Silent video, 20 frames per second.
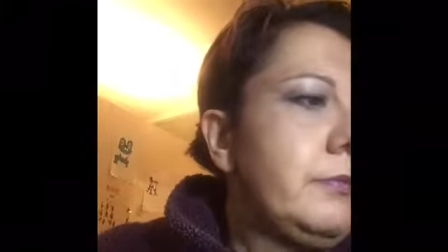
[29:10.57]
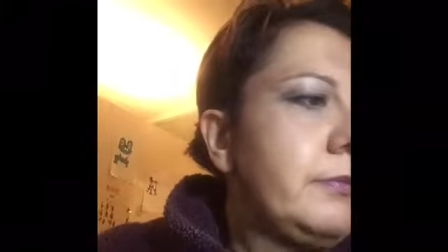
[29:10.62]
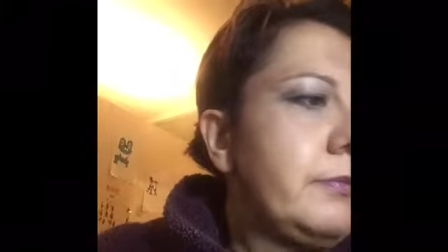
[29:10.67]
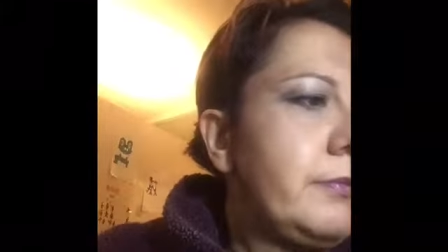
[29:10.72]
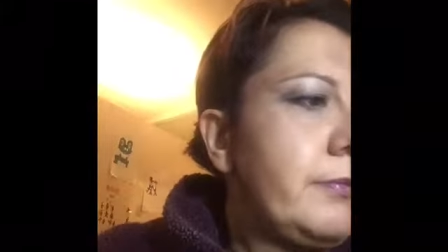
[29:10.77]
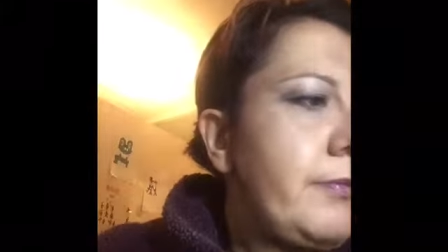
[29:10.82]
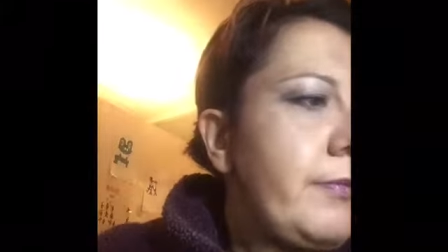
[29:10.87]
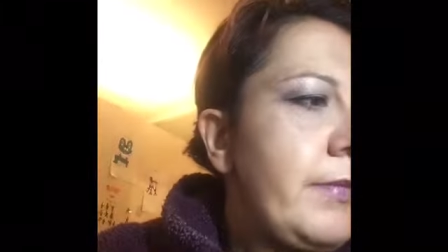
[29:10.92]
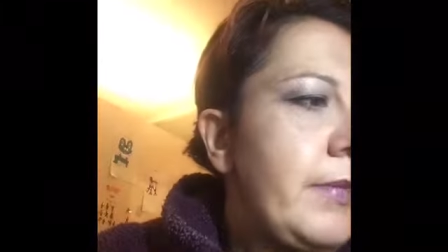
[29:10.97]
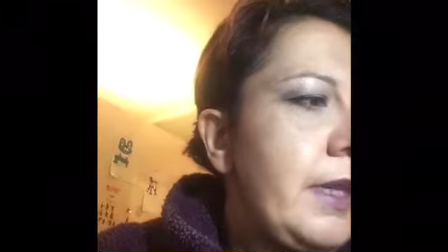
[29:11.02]
and
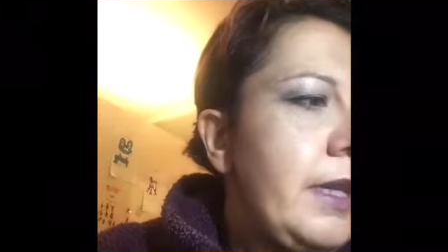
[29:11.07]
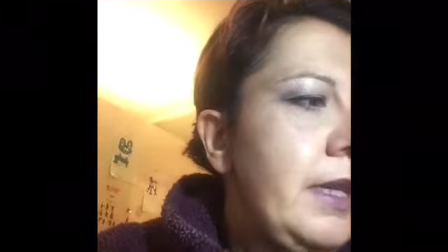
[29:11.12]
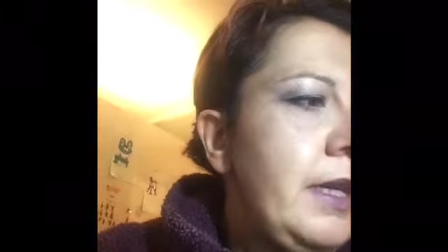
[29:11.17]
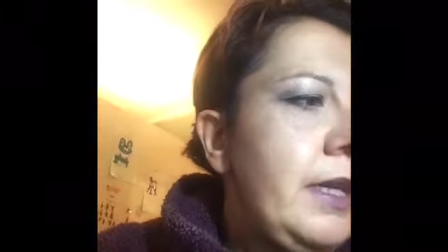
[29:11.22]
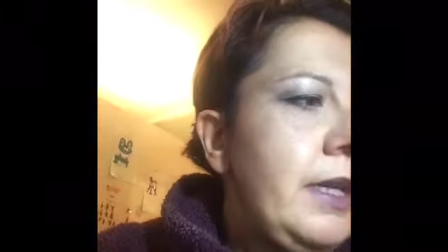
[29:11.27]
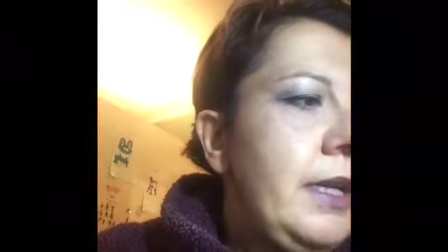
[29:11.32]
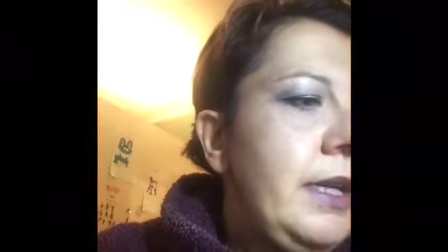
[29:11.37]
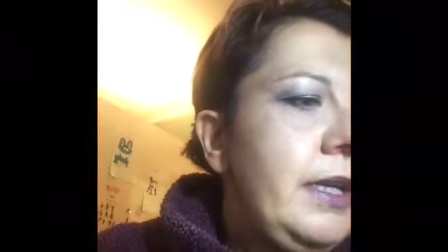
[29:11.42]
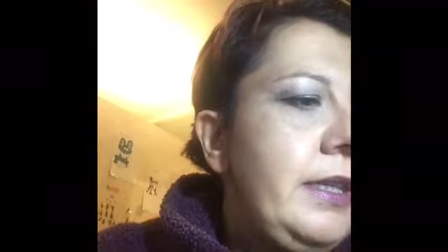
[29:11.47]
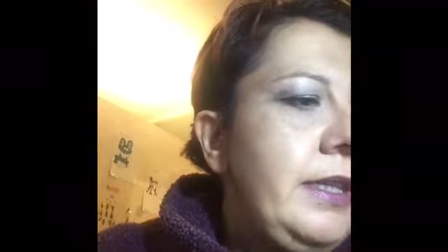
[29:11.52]

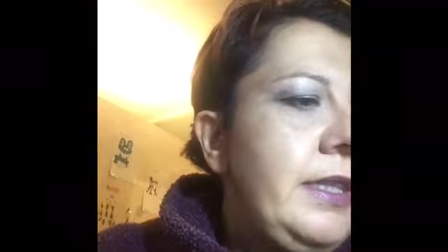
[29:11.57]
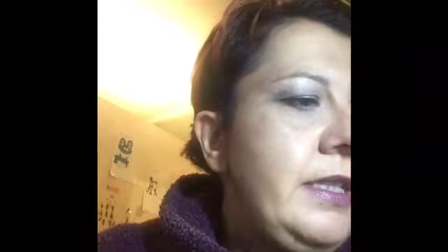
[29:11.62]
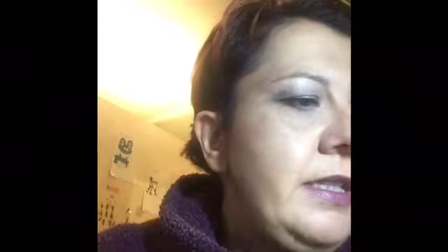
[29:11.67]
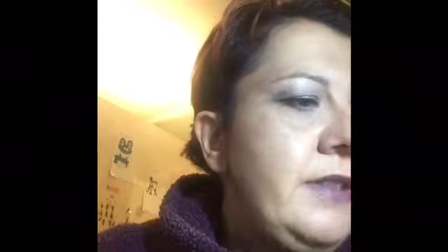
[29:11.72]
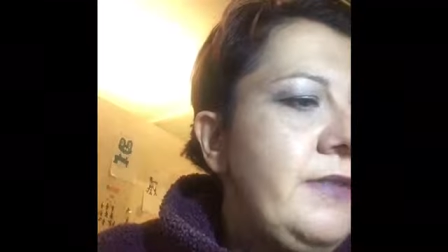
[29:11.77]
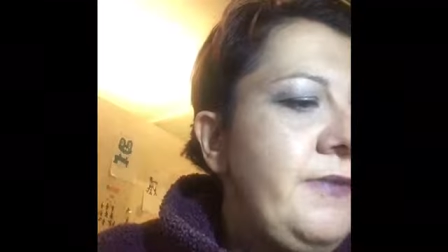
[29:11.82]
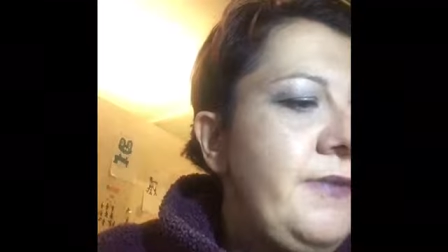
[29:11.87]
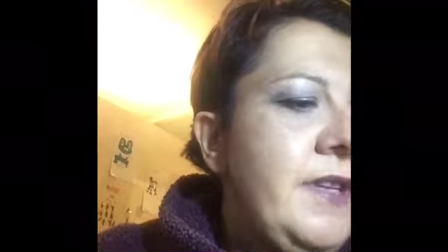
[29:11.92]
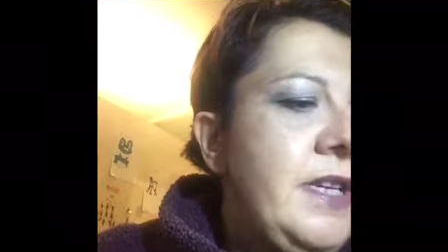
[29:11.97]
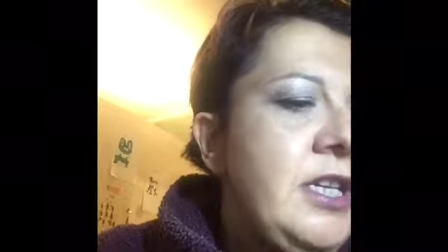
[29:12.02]
then
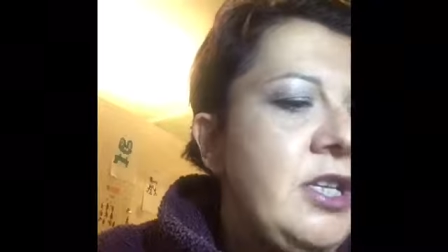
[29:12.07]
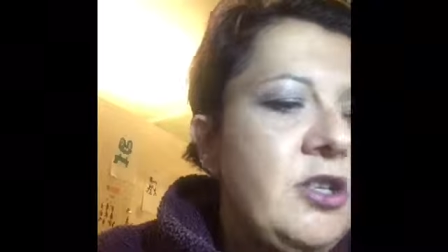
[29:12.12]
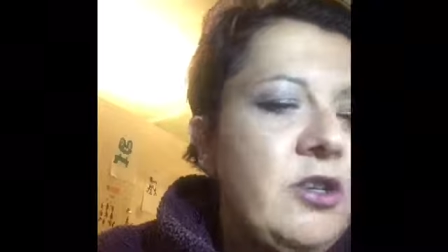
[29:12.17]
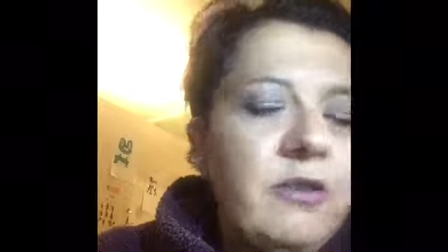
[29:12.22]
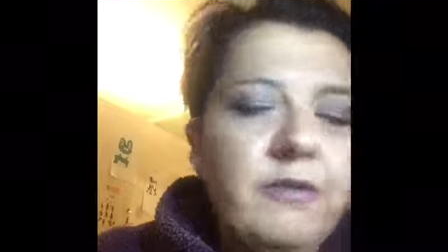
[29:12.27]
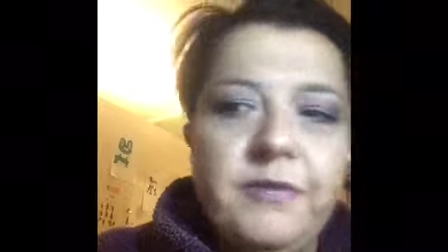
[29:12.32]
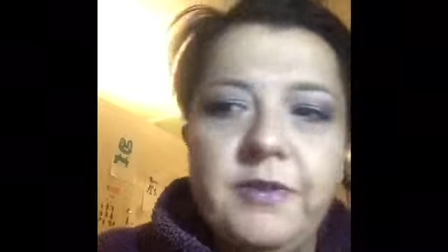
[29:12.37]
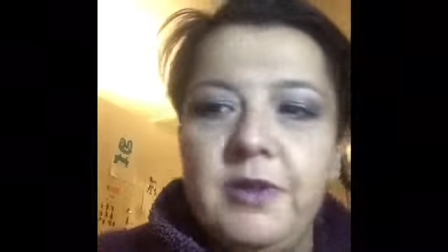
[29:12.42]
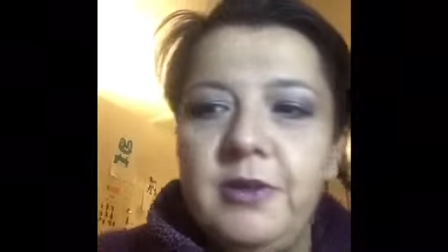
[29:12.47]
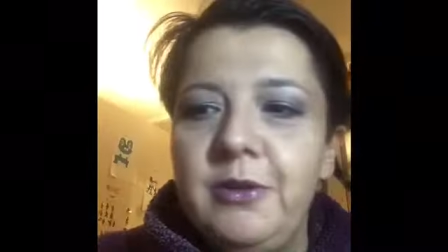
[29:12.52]
to finish
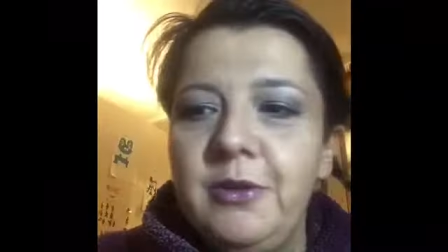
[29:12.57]
off the